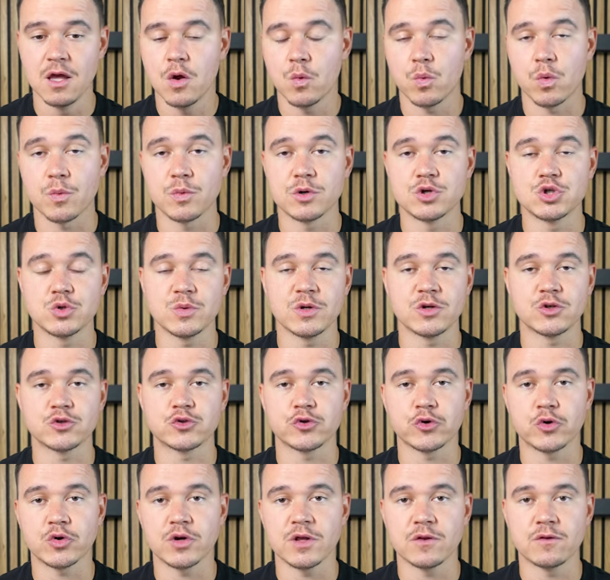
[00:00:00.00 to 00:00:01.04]
We were doing
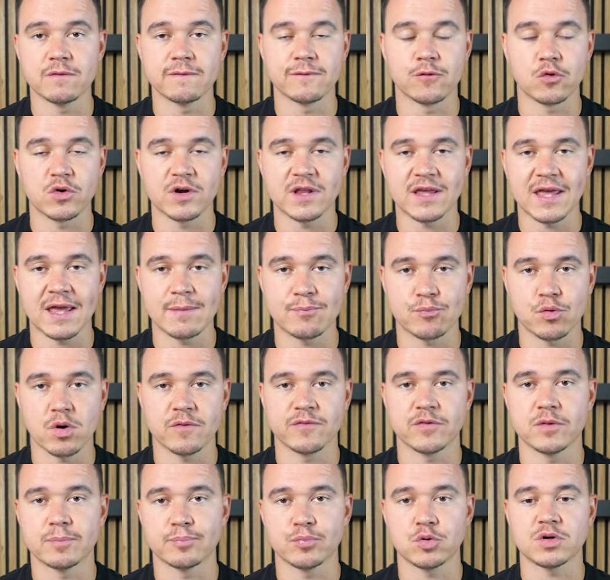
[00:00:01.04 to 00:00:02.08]
30 to 40K
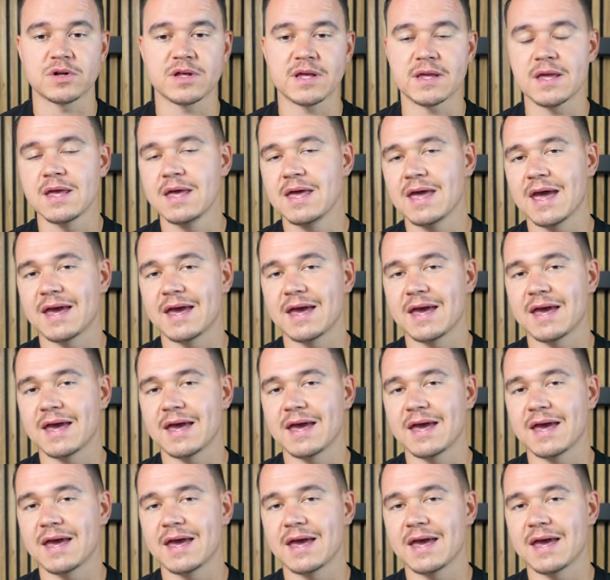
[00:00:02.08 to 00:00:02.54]
profit per day.